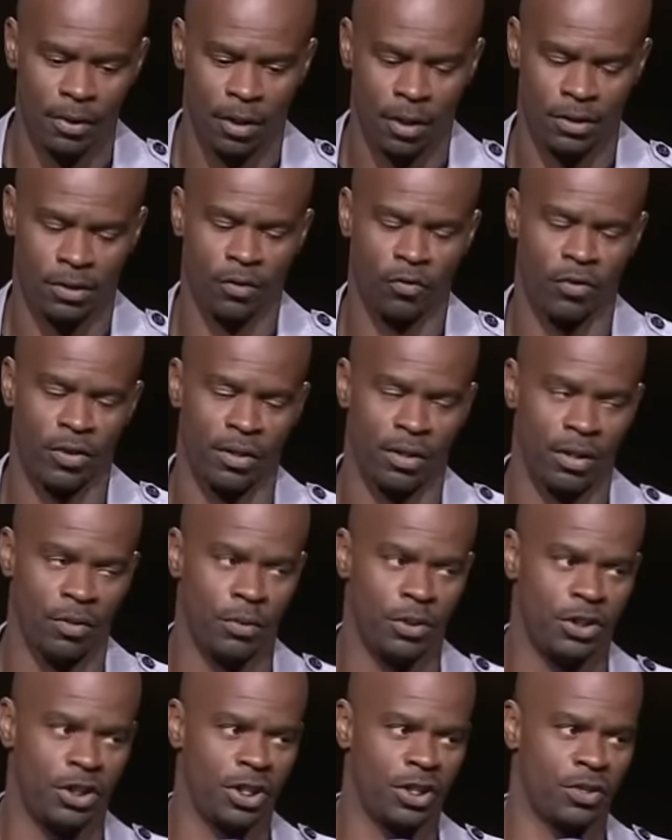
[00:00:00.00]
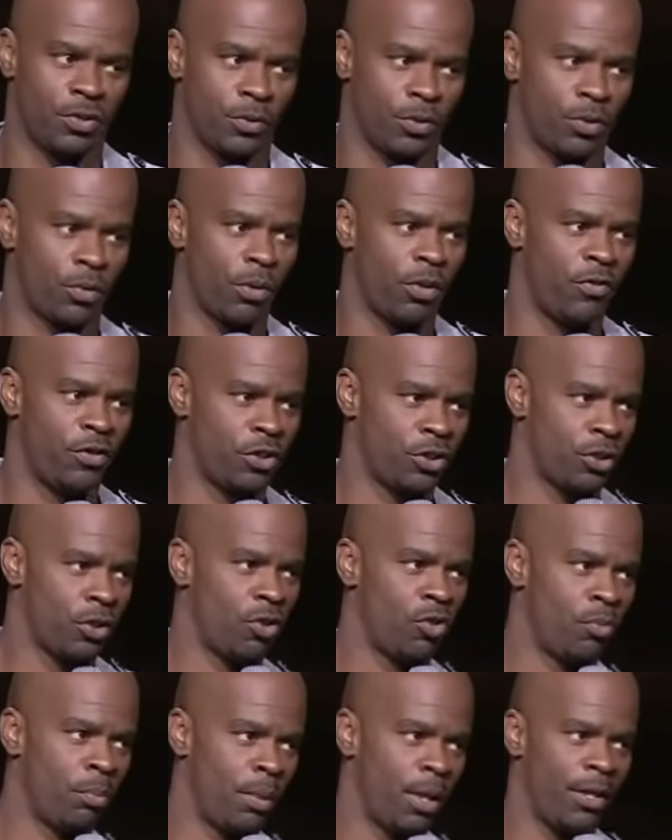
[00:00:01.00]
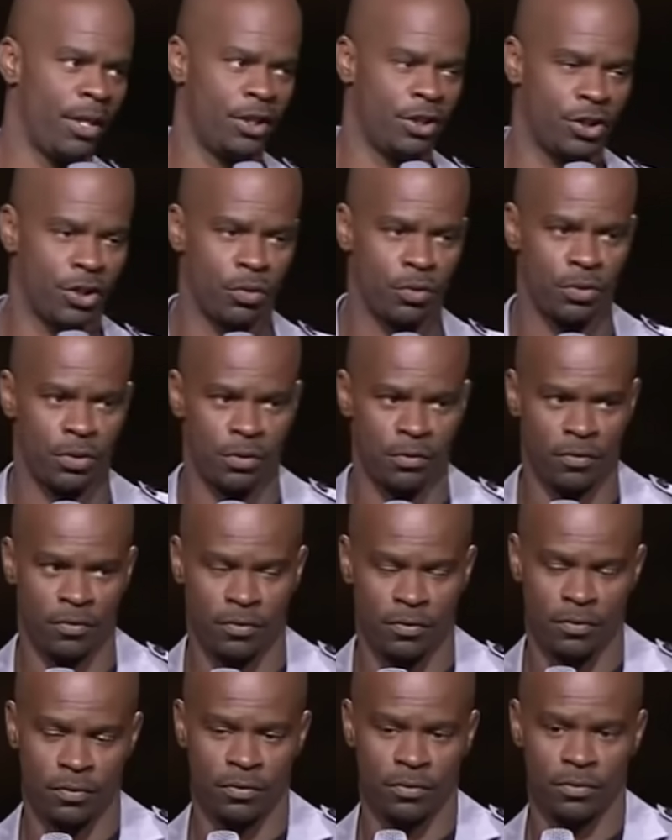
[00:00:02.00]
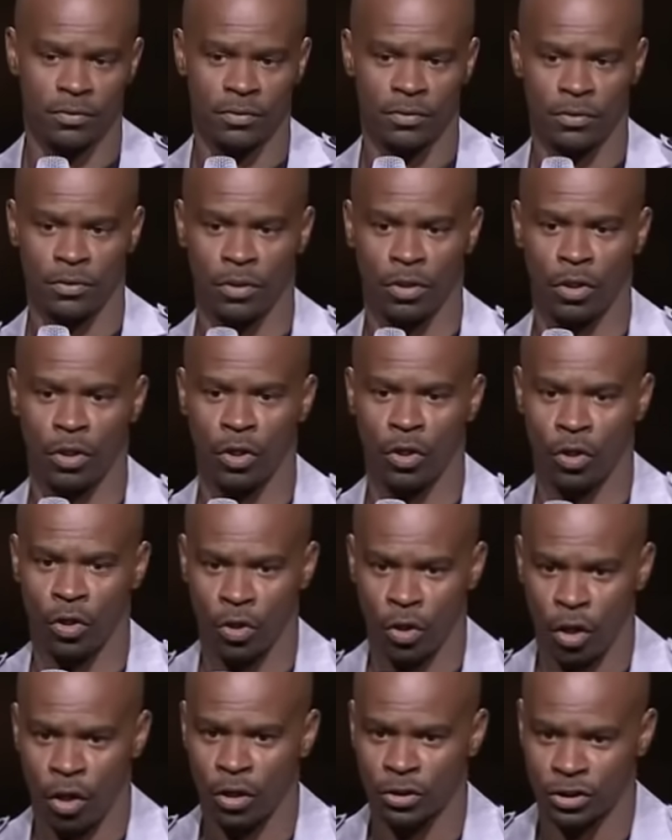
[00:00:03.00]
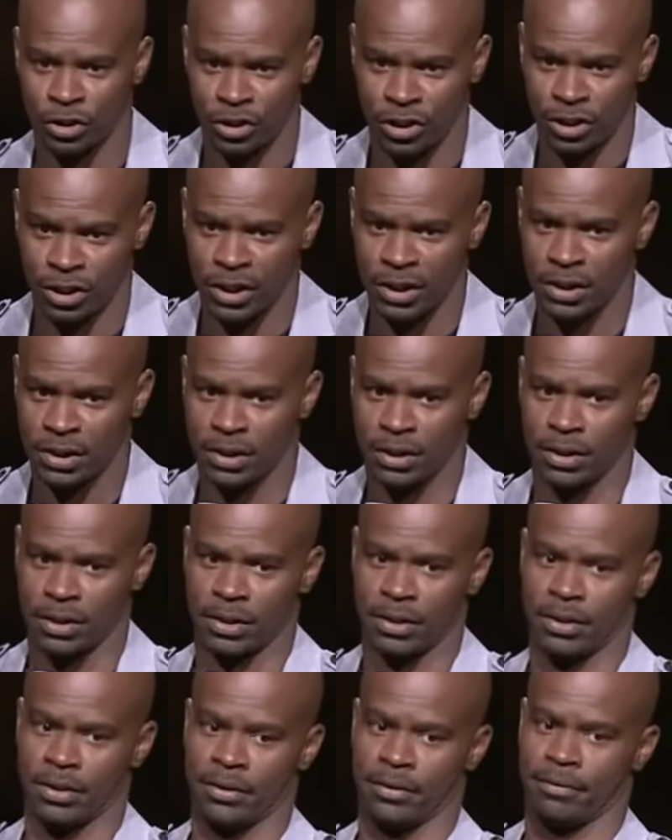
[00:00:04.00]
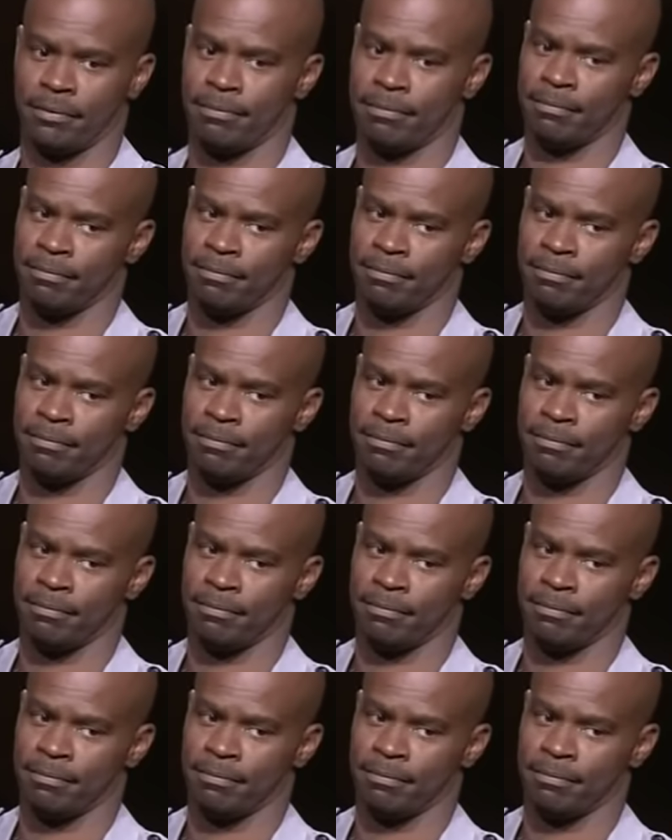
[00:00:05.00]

Also found out when Jesus was twelve years old, Mary and Joseph lost Jesus.